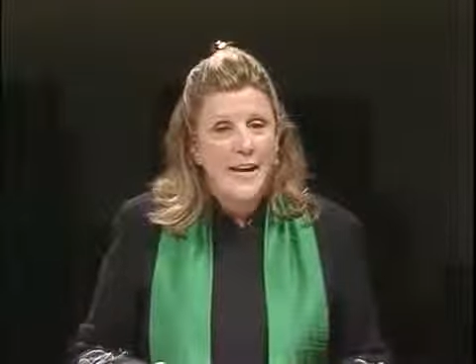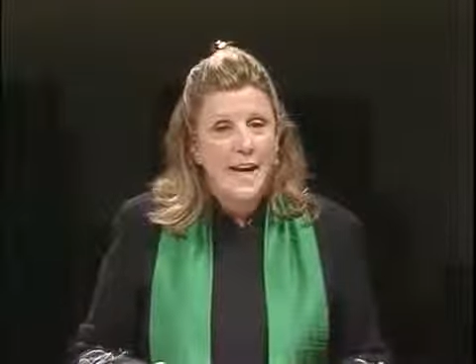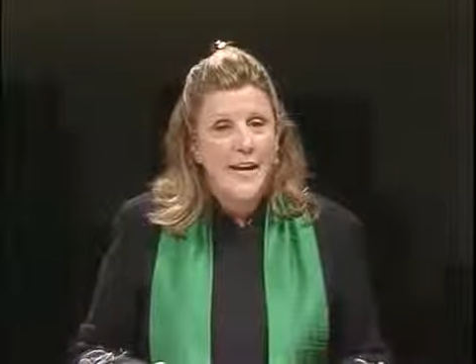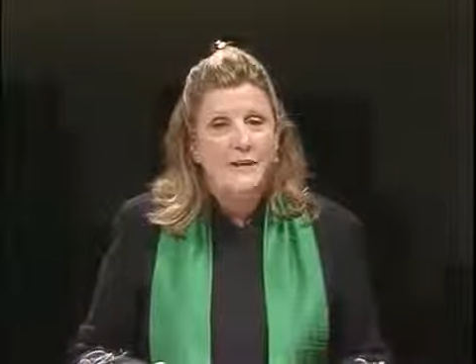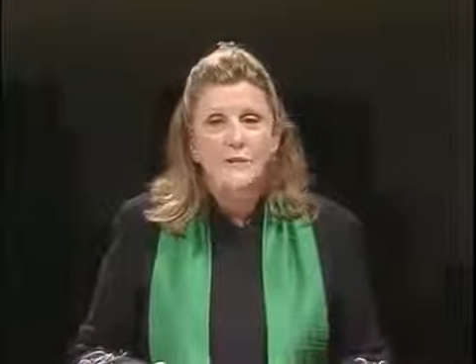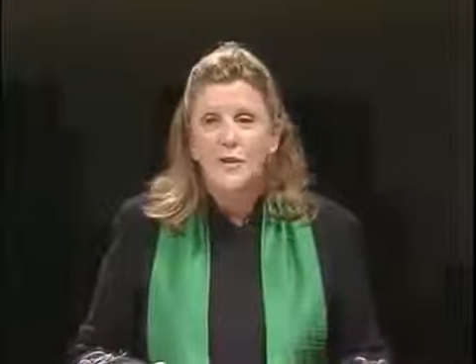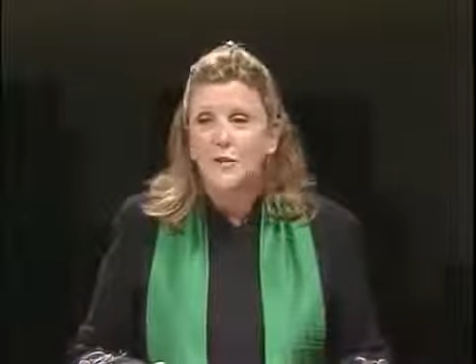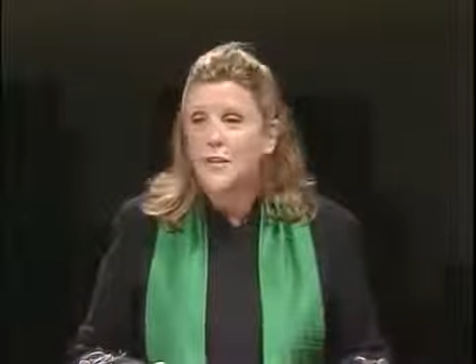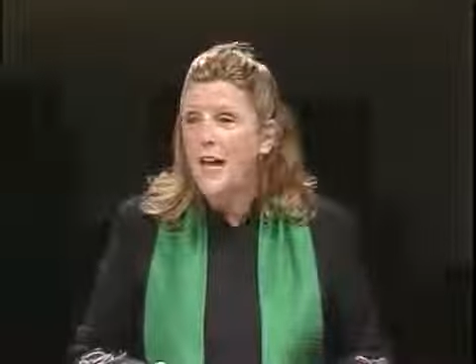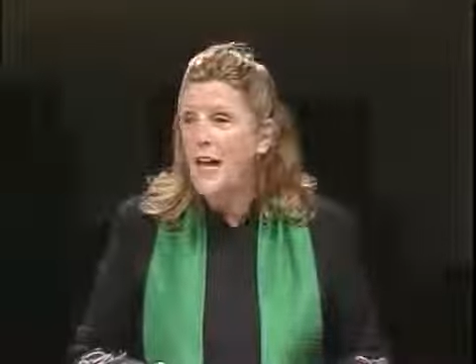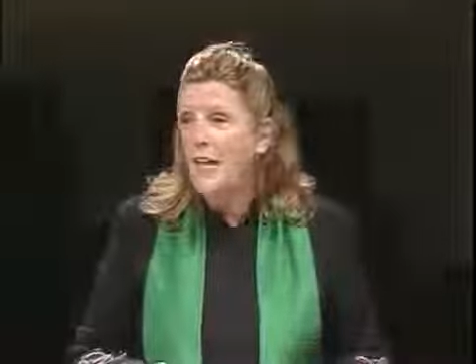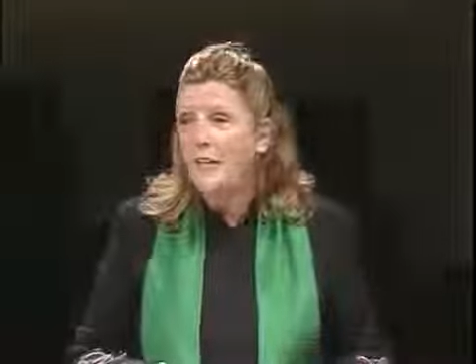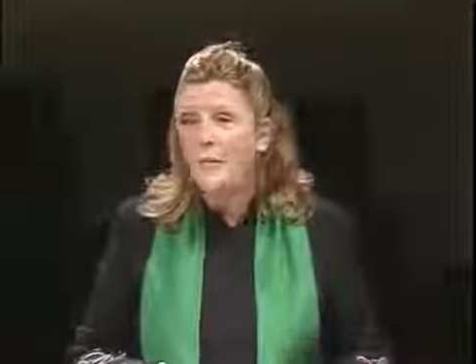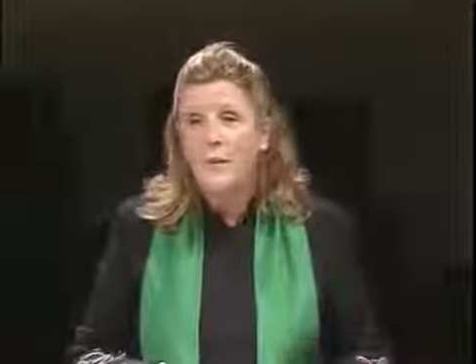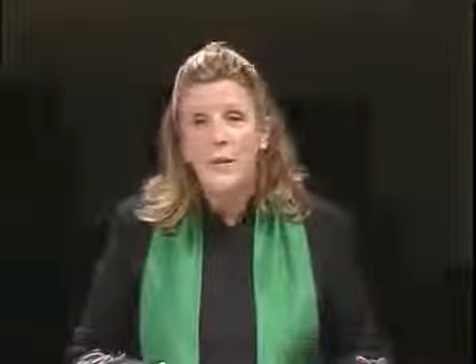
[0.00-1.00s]
And if there's
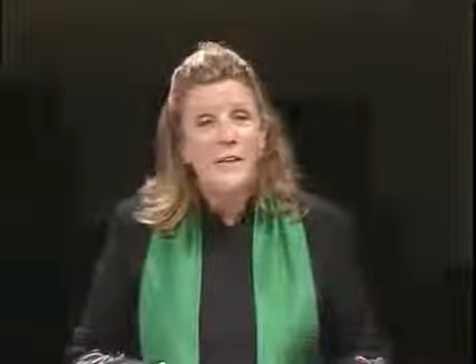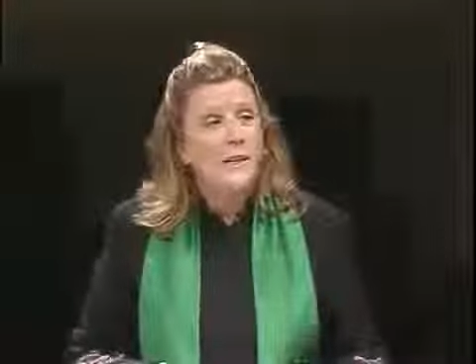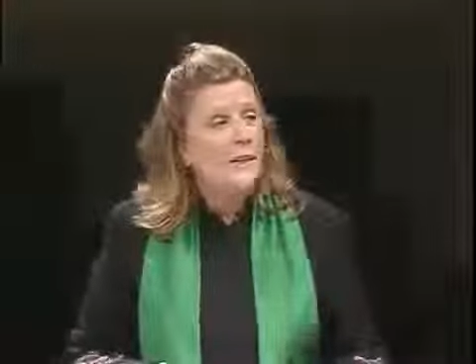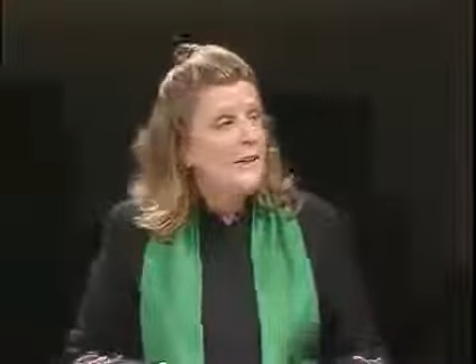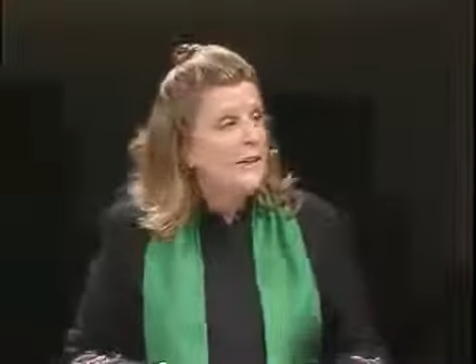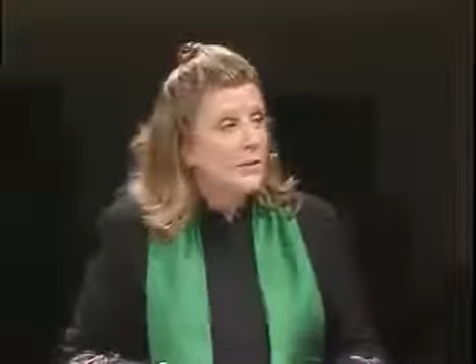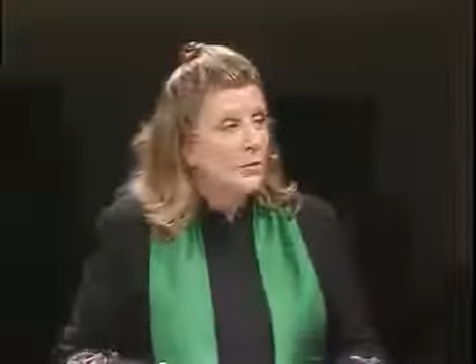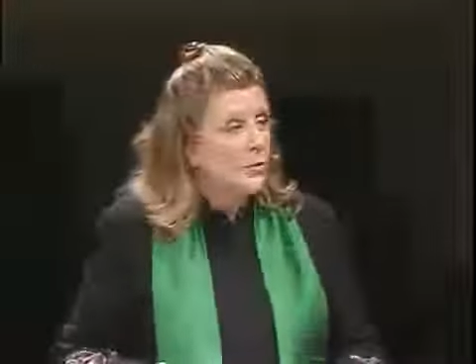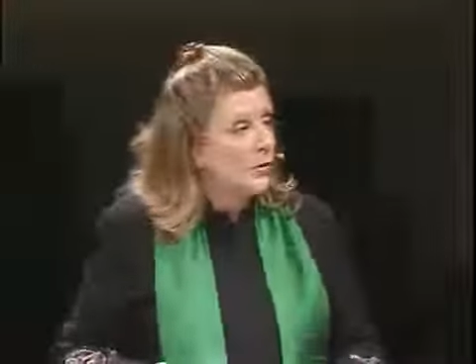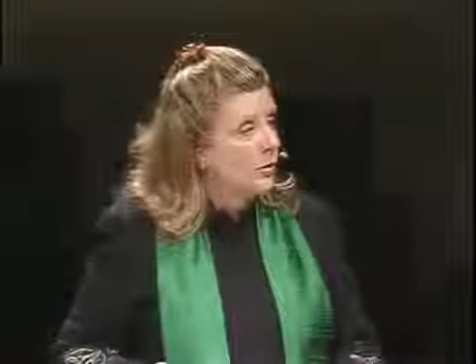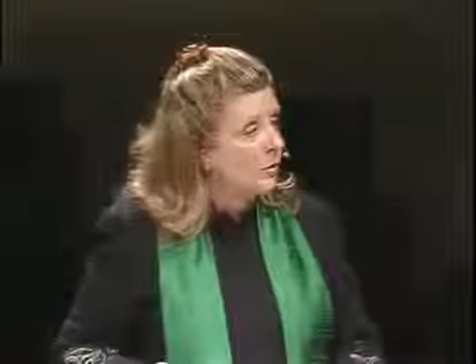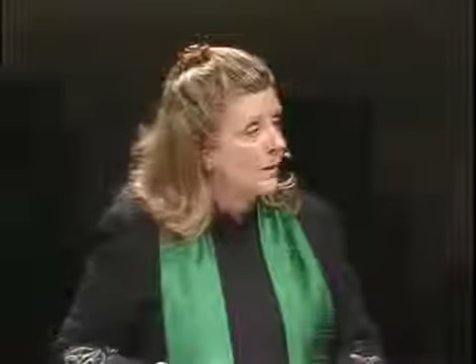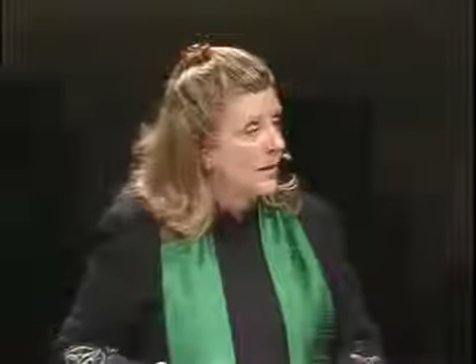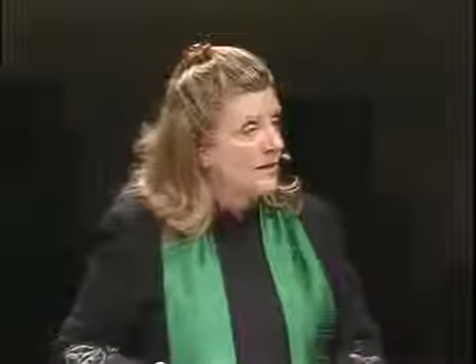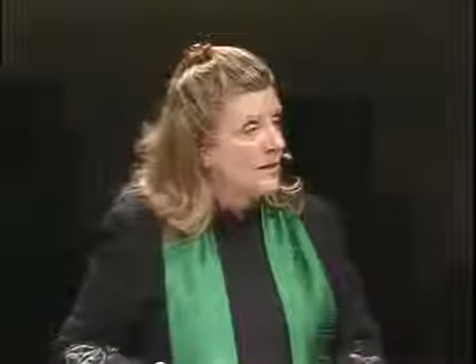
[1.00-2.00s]
anyone in this
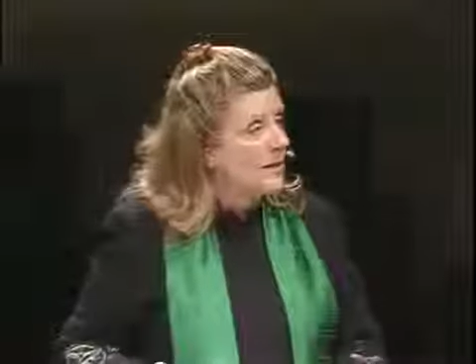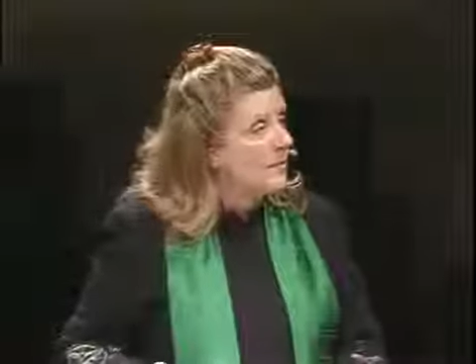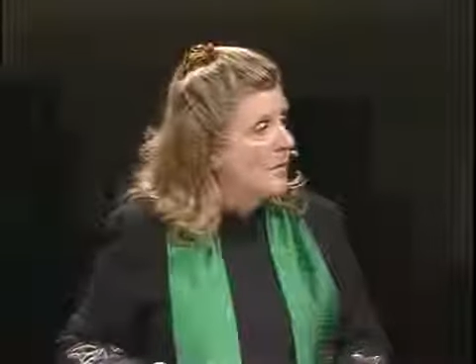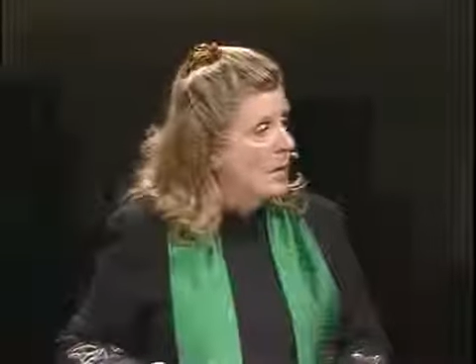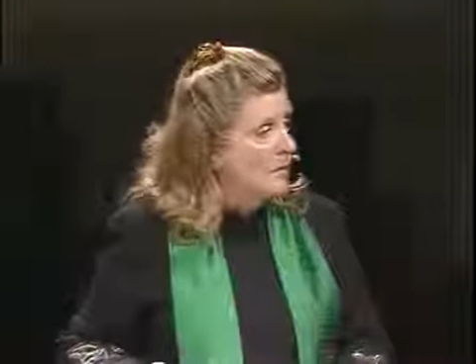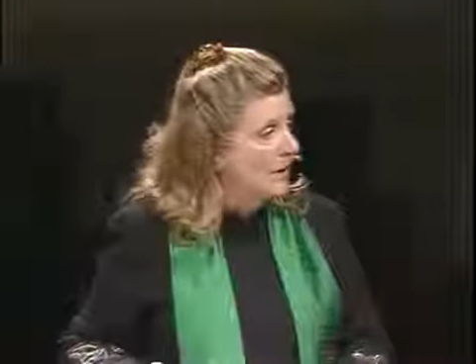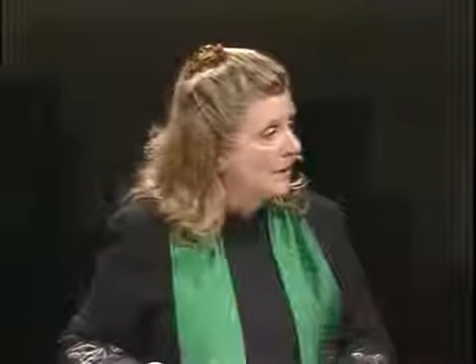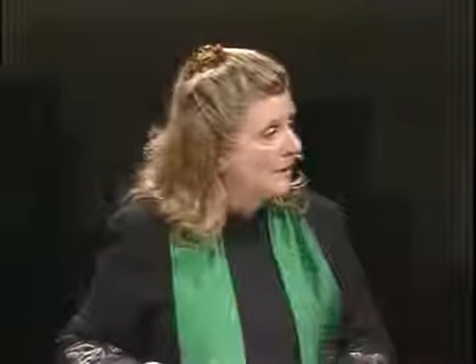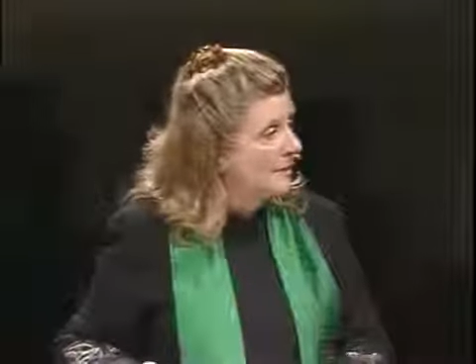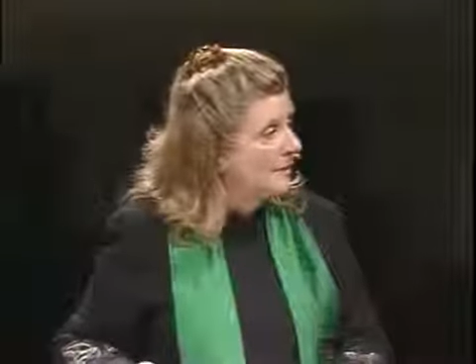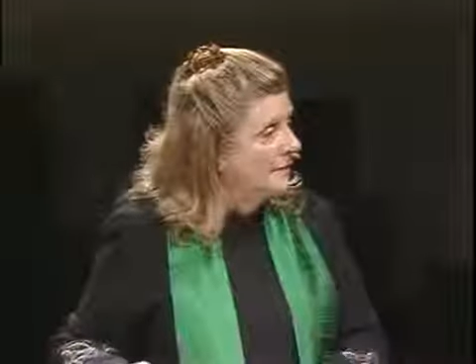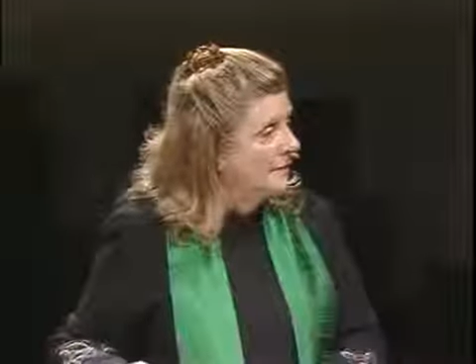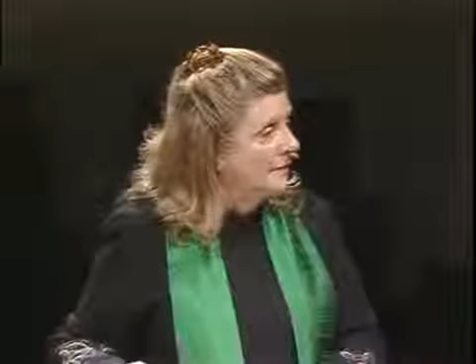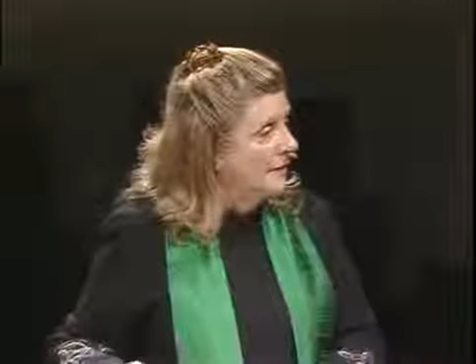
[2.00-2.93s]
room at this moment